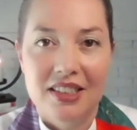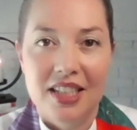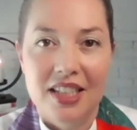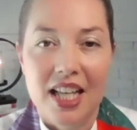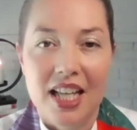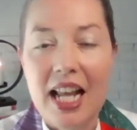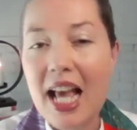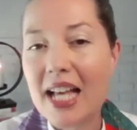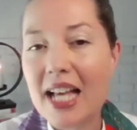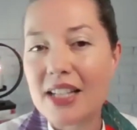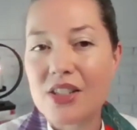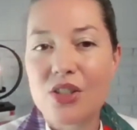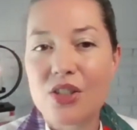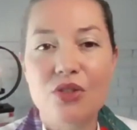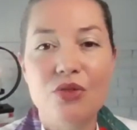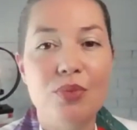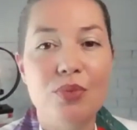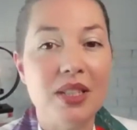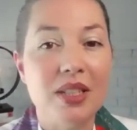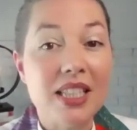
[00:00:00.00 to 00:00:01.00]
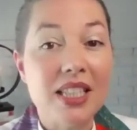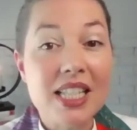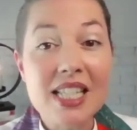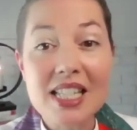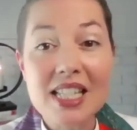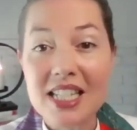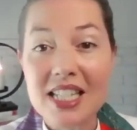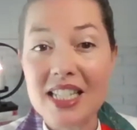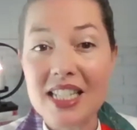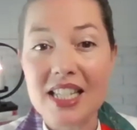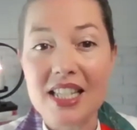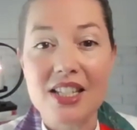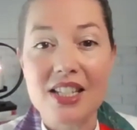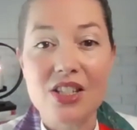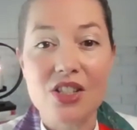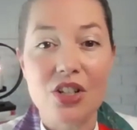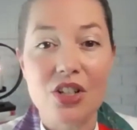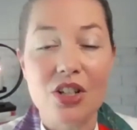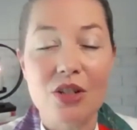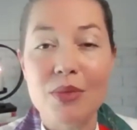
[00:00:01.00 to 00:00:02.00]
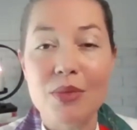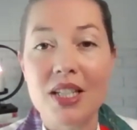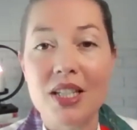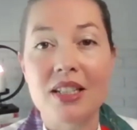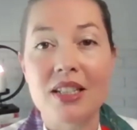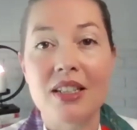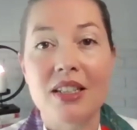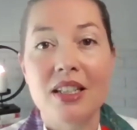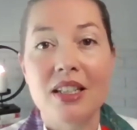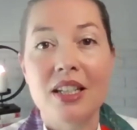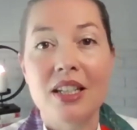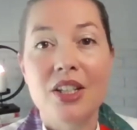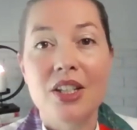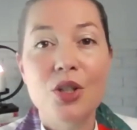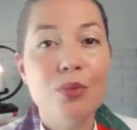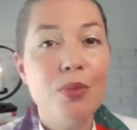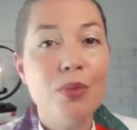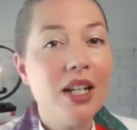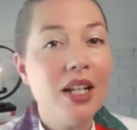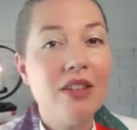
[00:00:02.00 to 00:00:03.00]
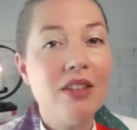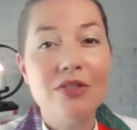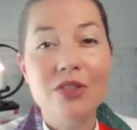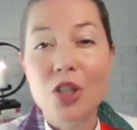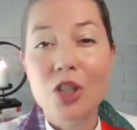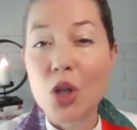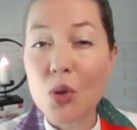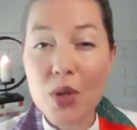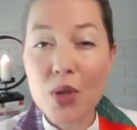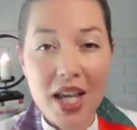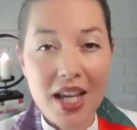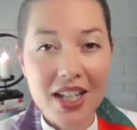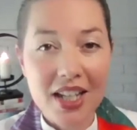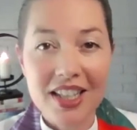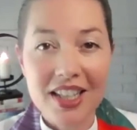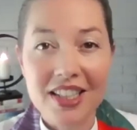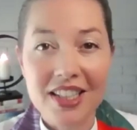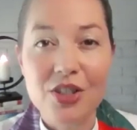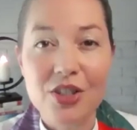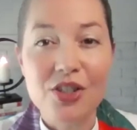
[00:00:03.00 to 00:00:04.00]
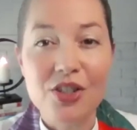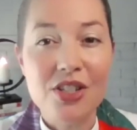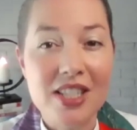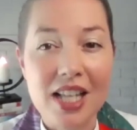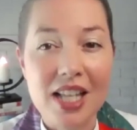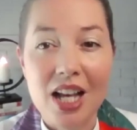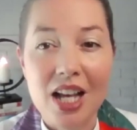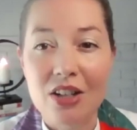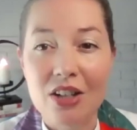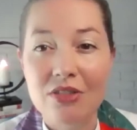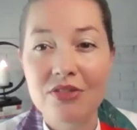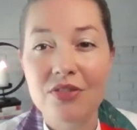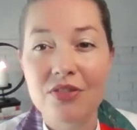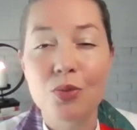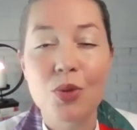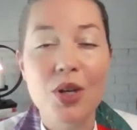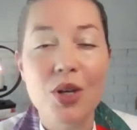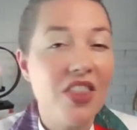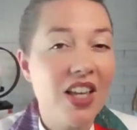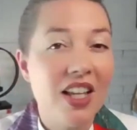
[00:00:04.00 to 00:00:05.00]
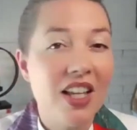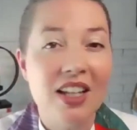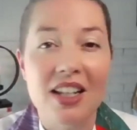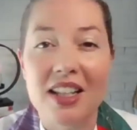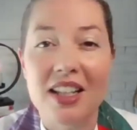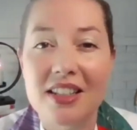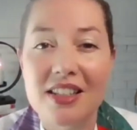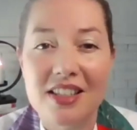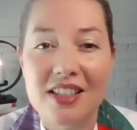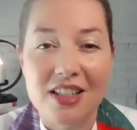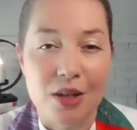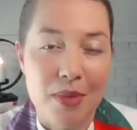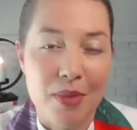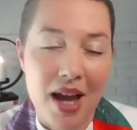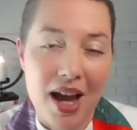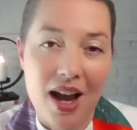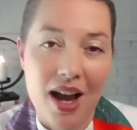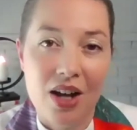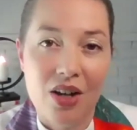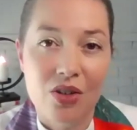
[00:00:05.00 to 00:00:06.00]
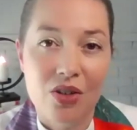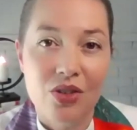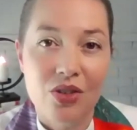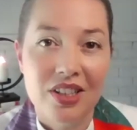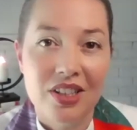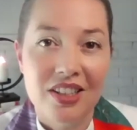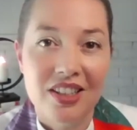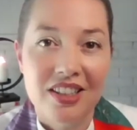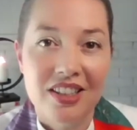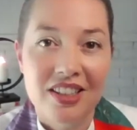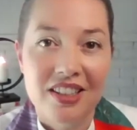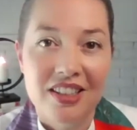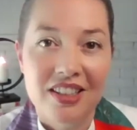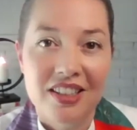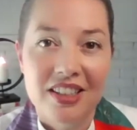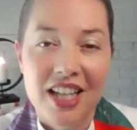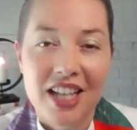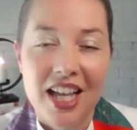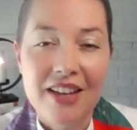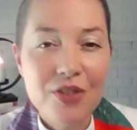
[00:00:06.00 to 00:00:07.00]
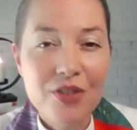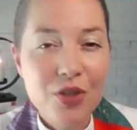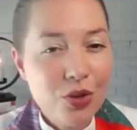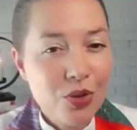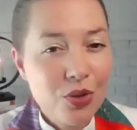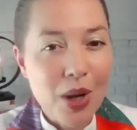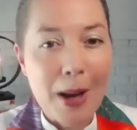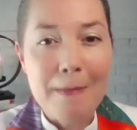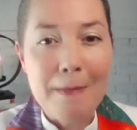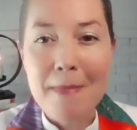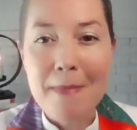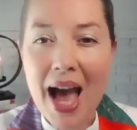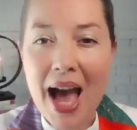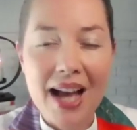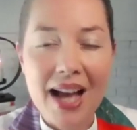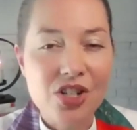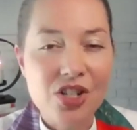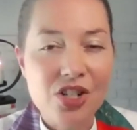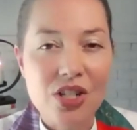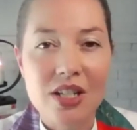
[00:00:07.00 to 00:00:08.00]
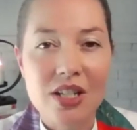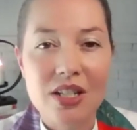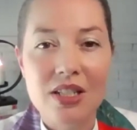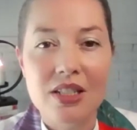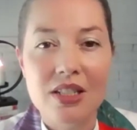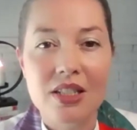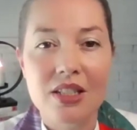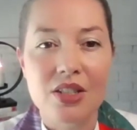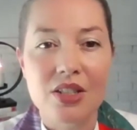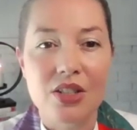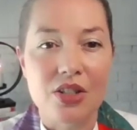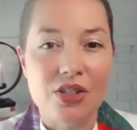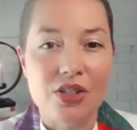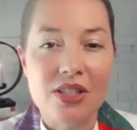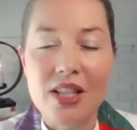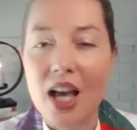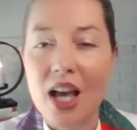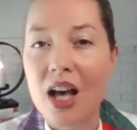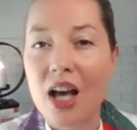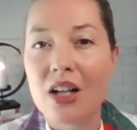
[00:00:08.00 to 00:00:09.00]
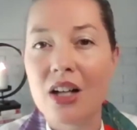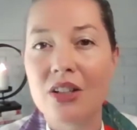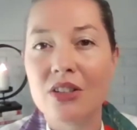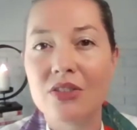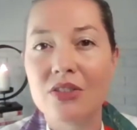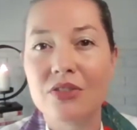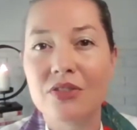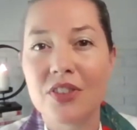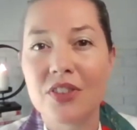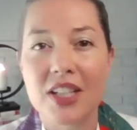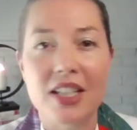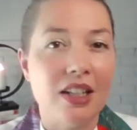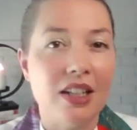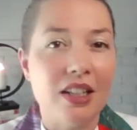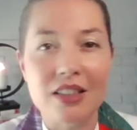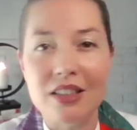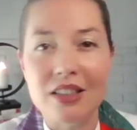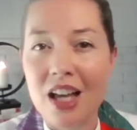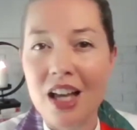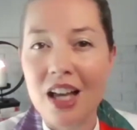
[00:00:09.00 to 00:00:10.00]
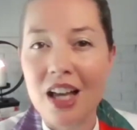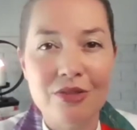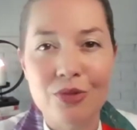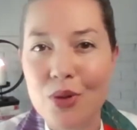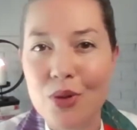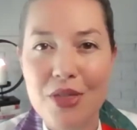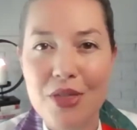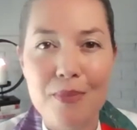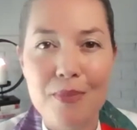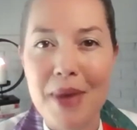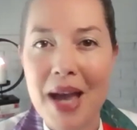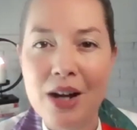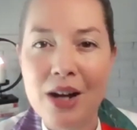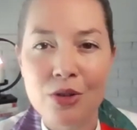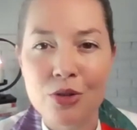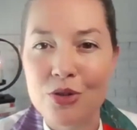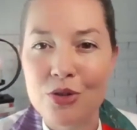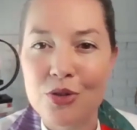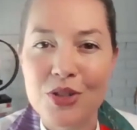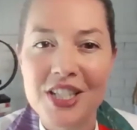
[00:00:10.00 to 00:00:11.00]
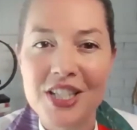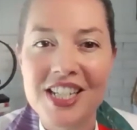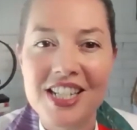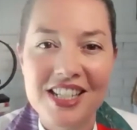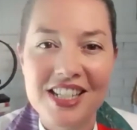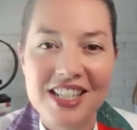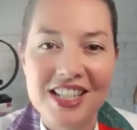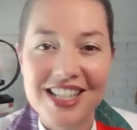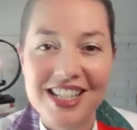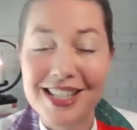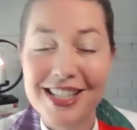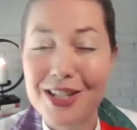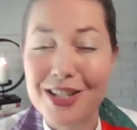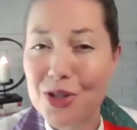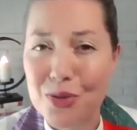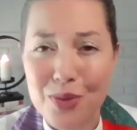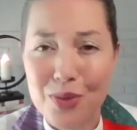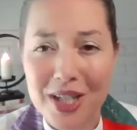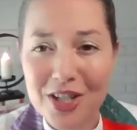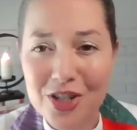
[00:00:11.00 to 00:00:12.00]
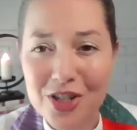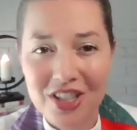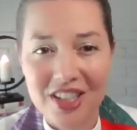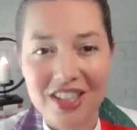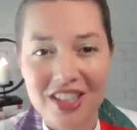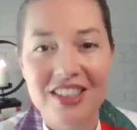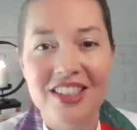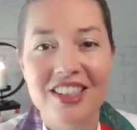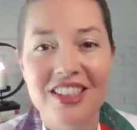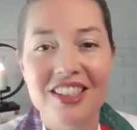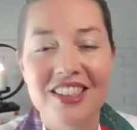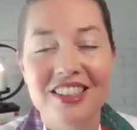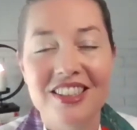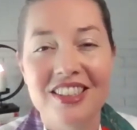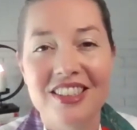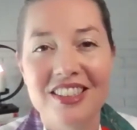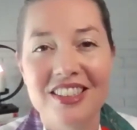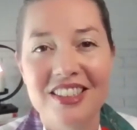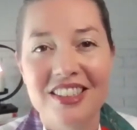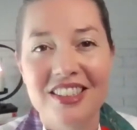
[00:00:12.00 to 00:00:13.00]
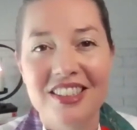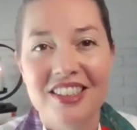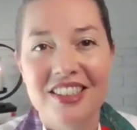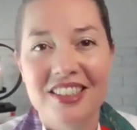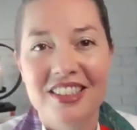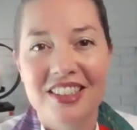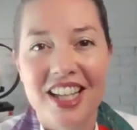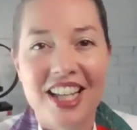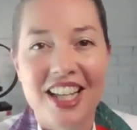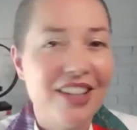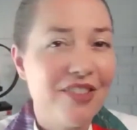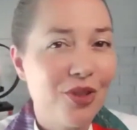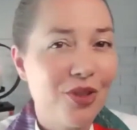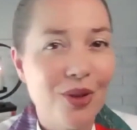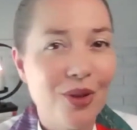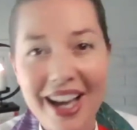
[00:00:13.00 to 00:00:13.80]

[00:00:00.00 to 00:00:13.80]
And as you've been listening to the sermon, you might have located yourself within it somehow. Have you imagined yourself in a love with boundaries situation? And if you